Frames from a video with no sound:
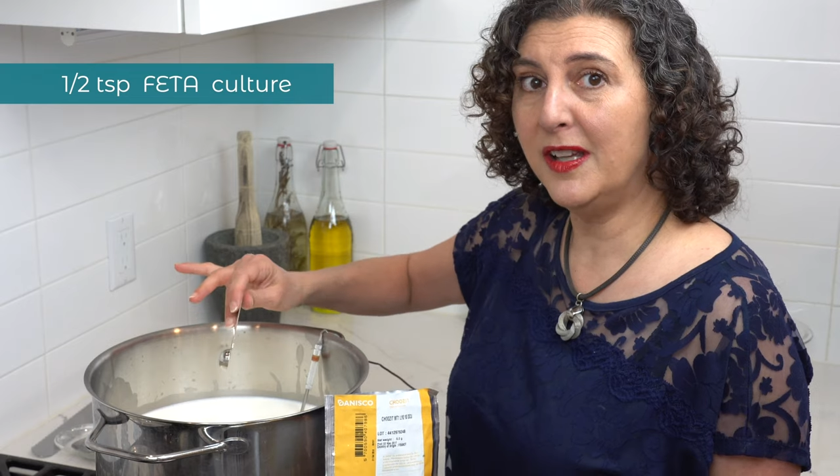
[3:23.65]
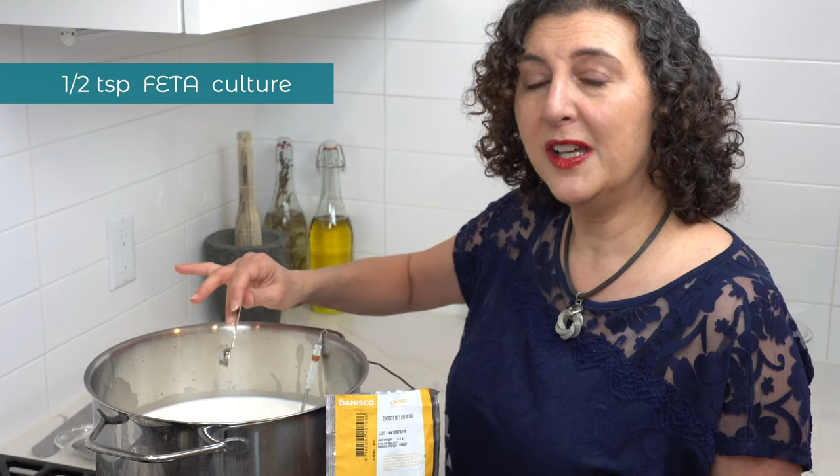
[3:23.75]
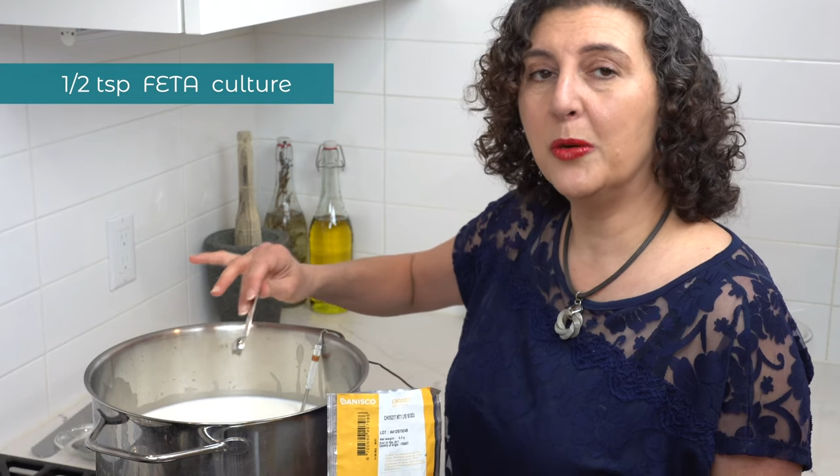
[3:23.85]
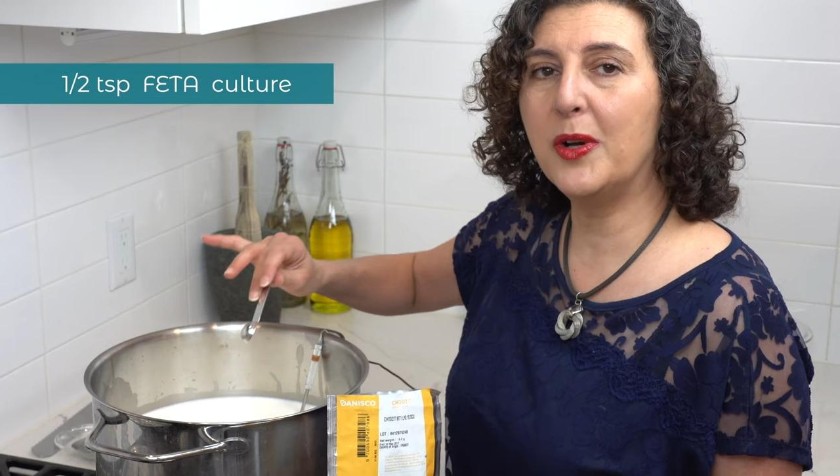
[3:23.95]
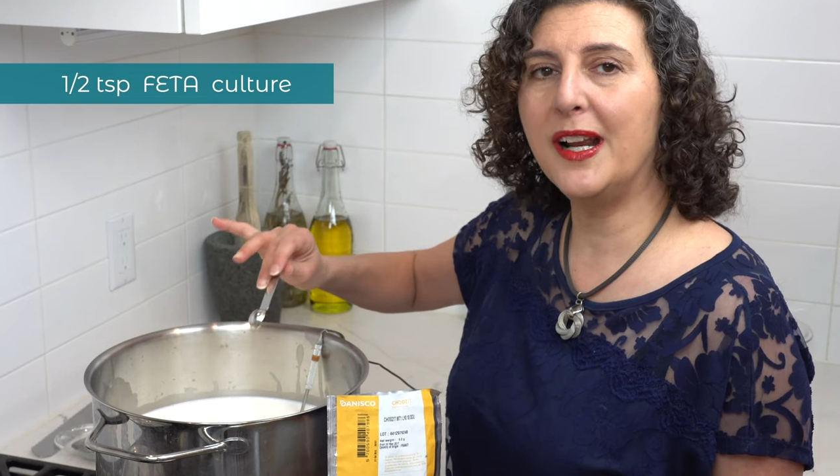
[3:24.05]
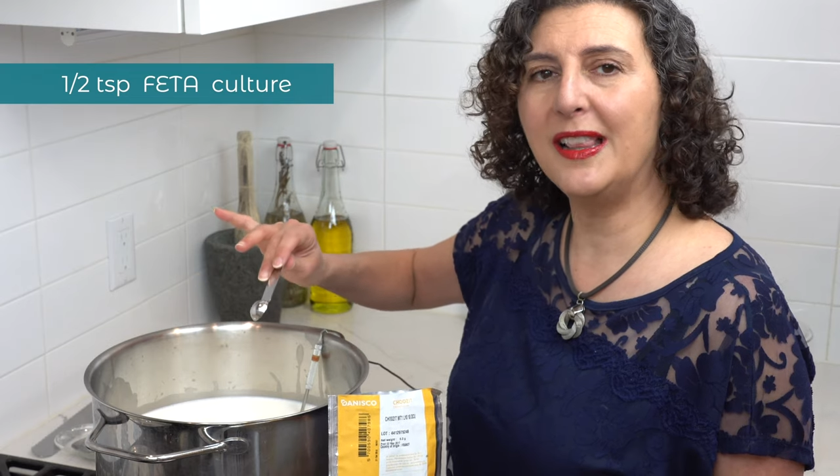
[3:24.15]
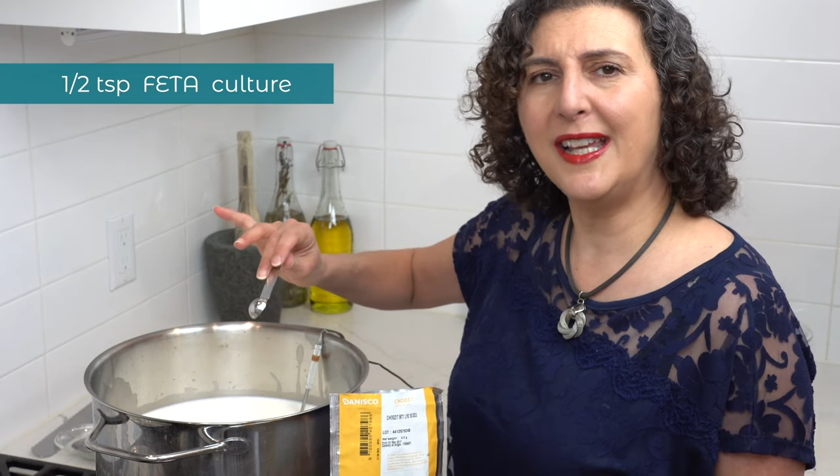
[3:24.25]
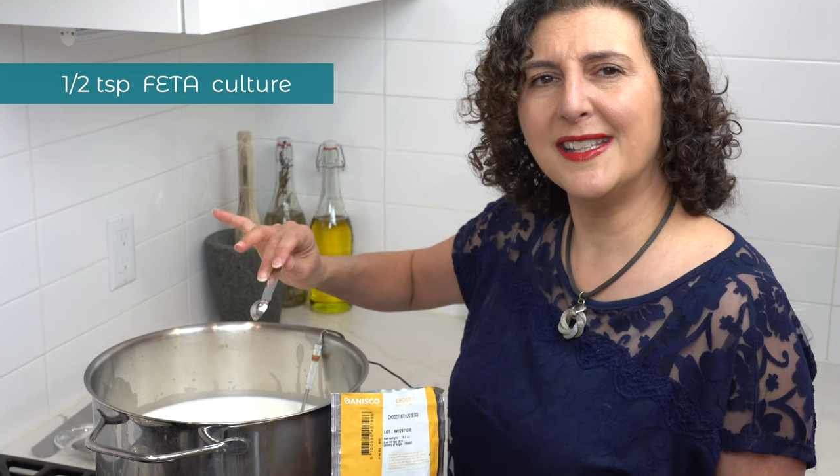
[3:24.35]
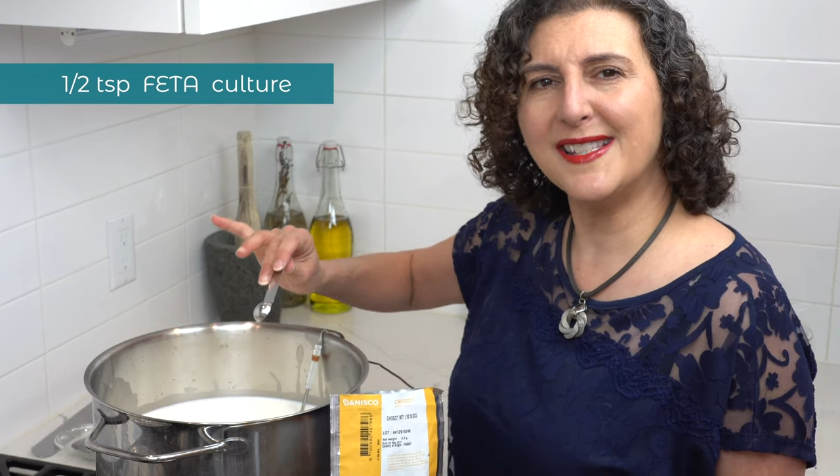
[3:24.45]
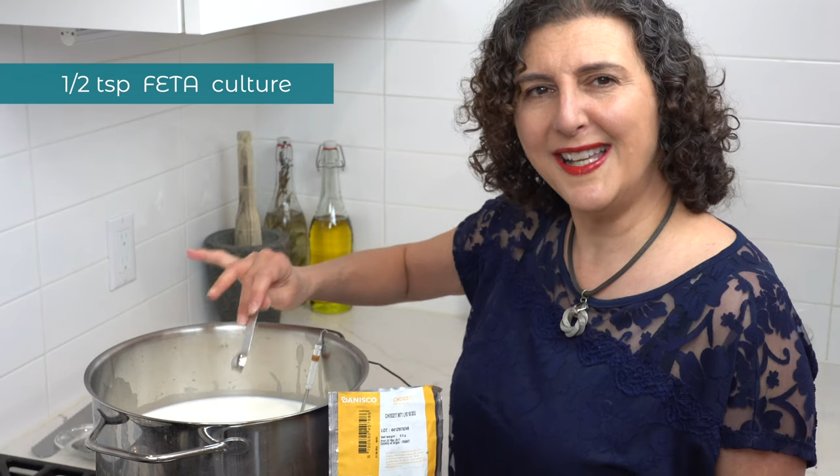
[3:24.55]
And we're gonna
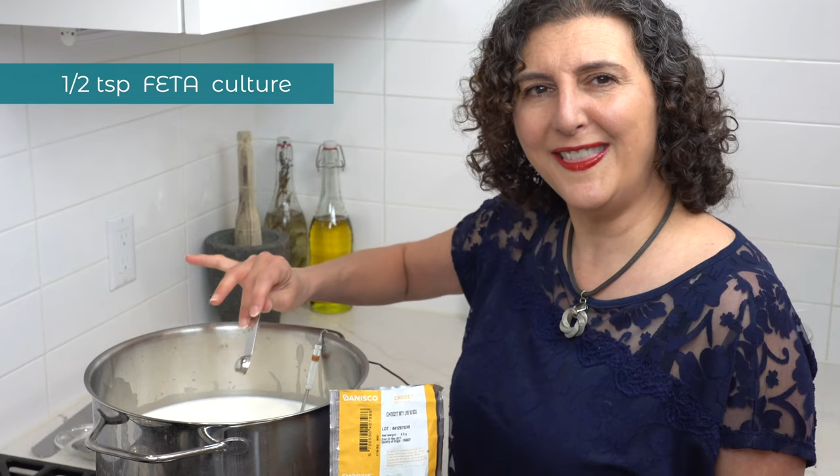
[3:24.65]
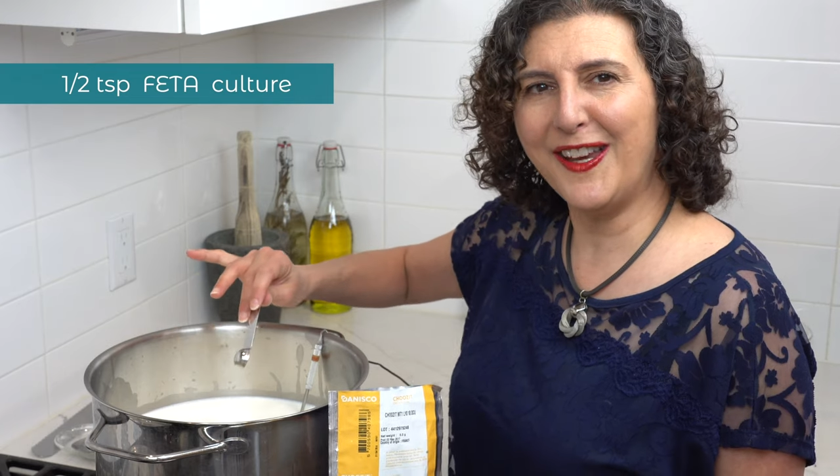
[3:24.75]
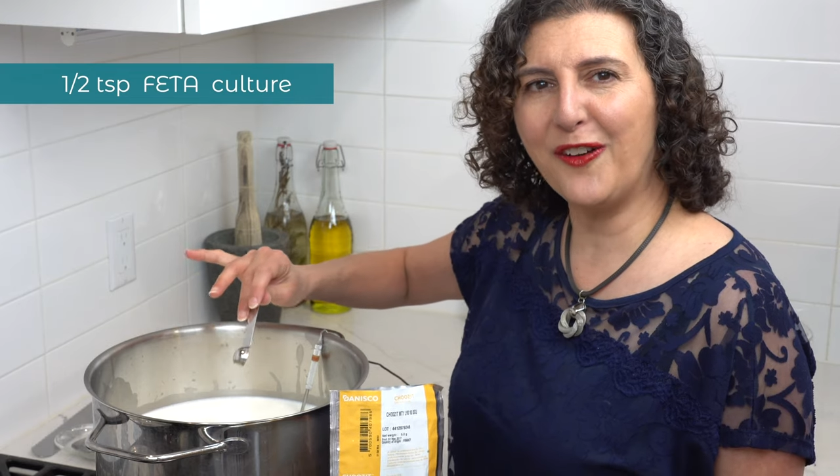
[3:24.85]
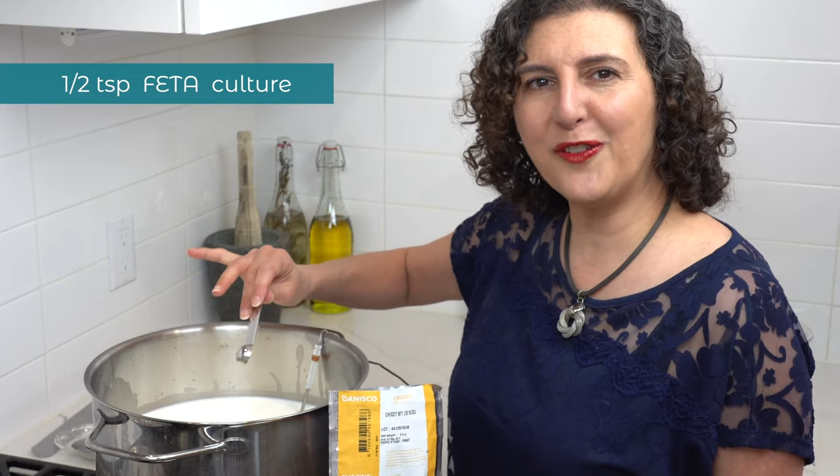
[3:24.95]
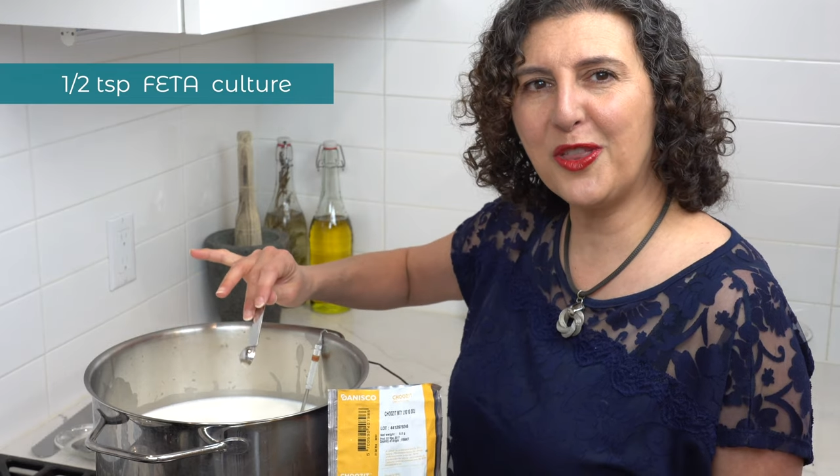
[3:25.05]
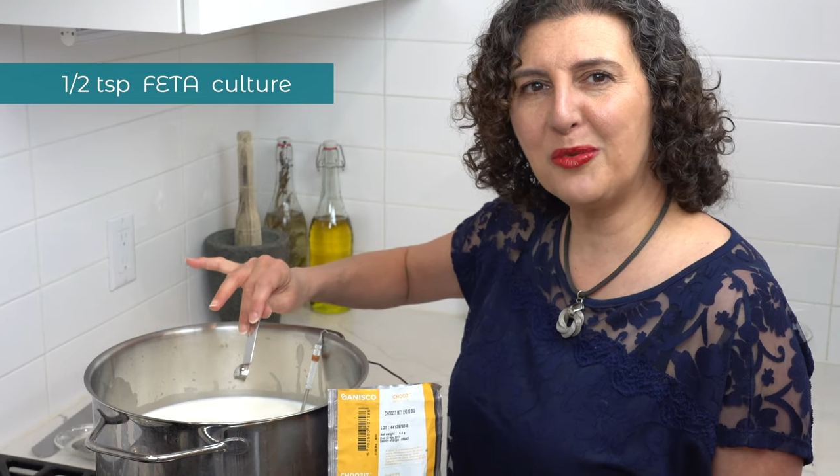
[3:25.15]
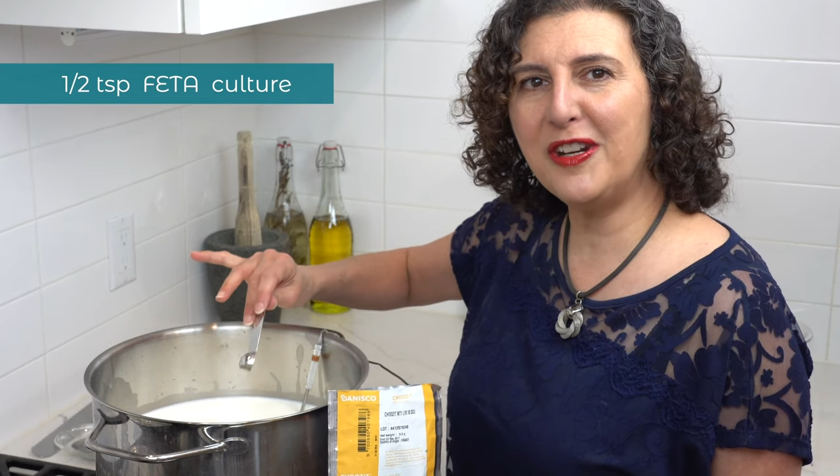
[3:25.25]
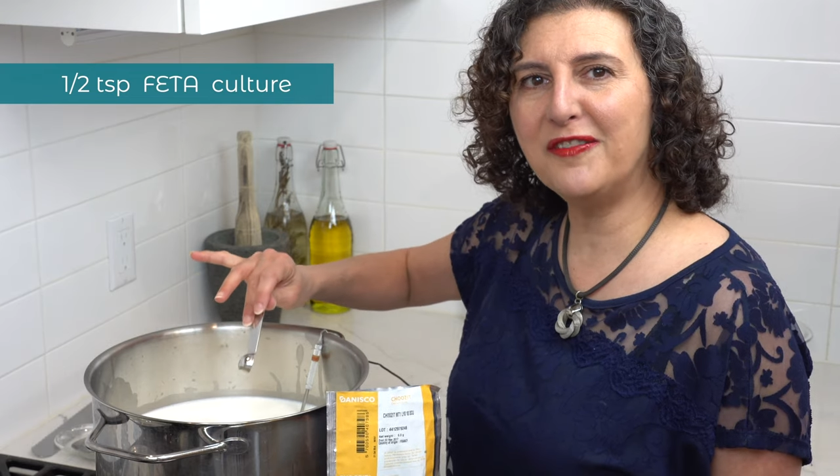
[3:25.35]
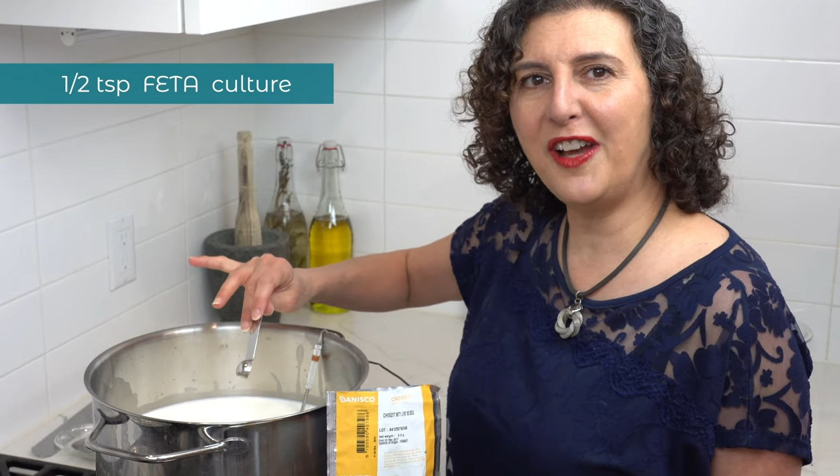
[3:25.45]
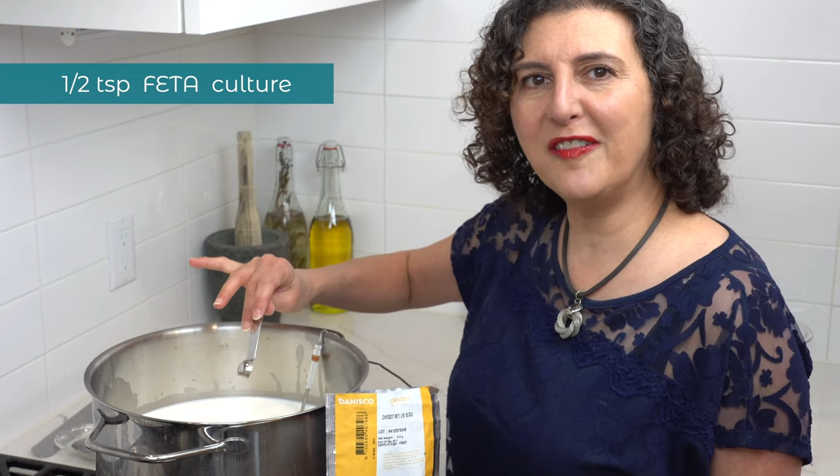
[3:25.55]
let it sit there for three
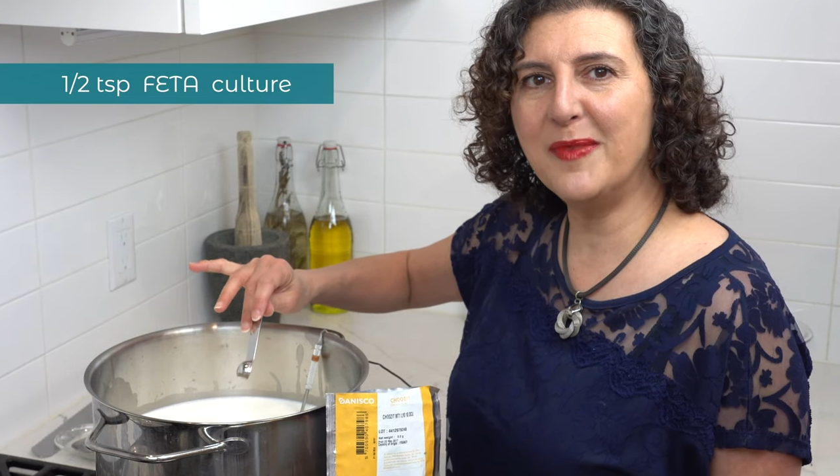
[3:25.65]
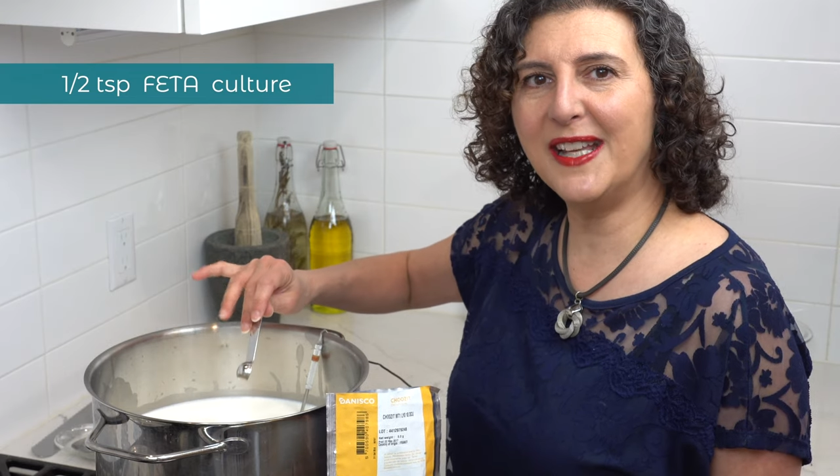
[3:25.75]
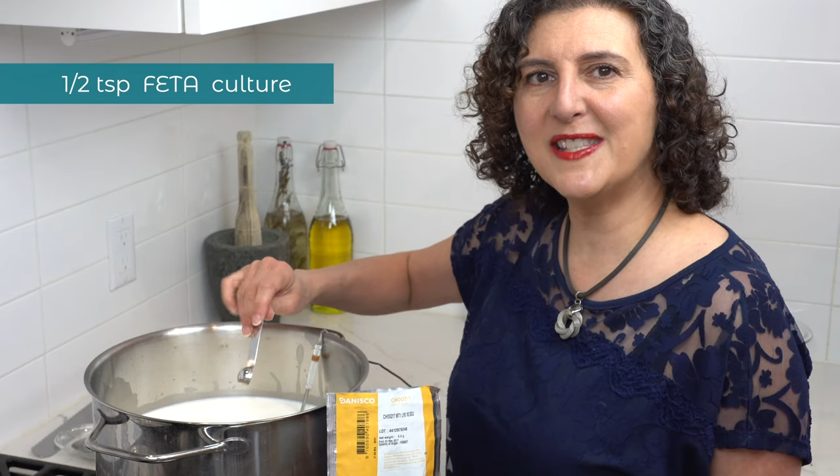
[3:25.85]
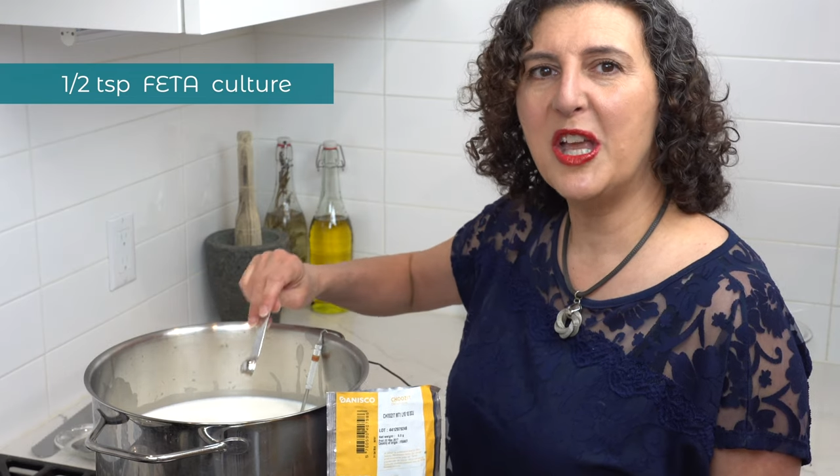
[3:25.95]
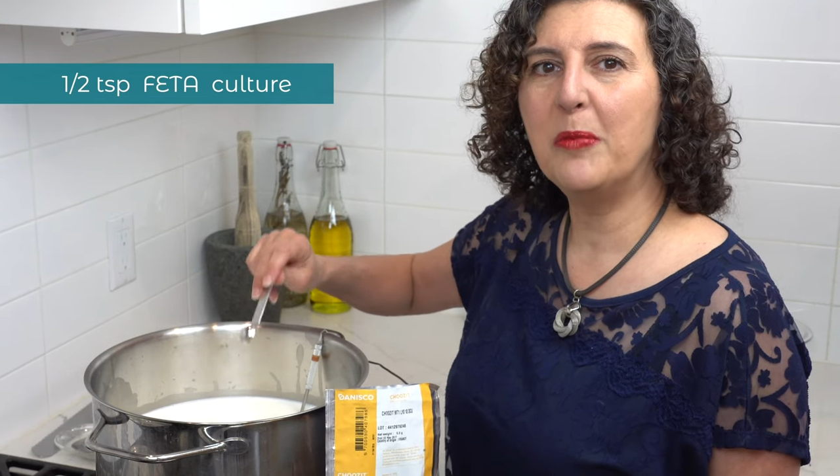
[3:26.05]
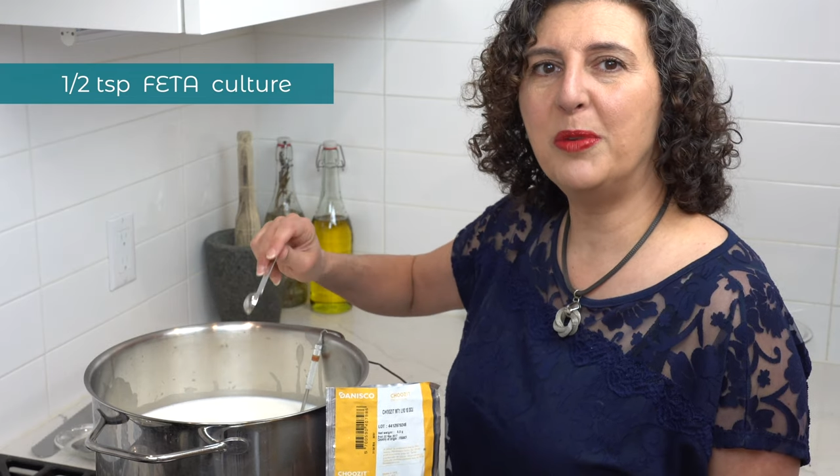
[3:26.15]
to five minutes